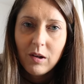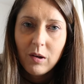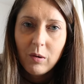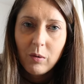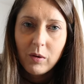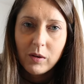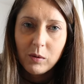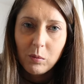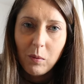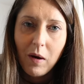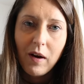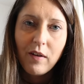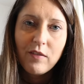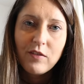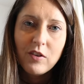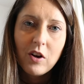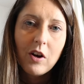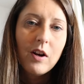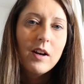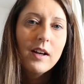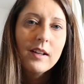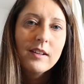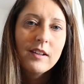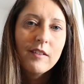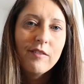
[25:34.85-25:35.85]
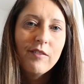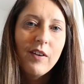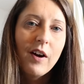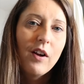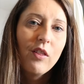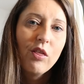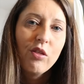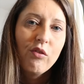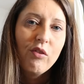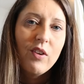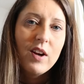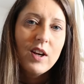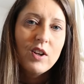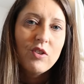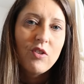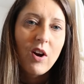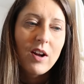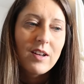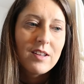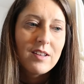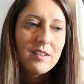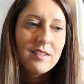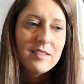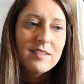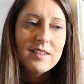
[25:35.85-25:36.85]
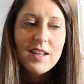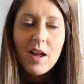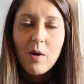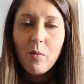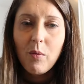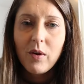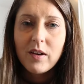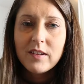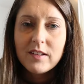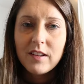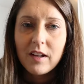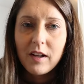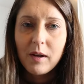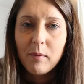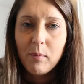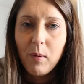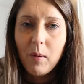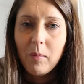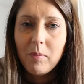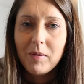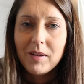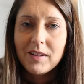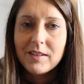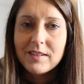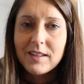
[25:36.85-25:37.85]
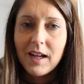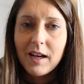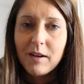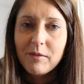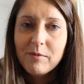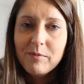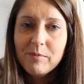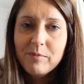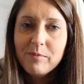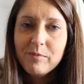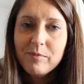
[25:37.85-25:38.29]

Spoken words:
was worth doing because I found three dresses, and they're ones I could probably sell.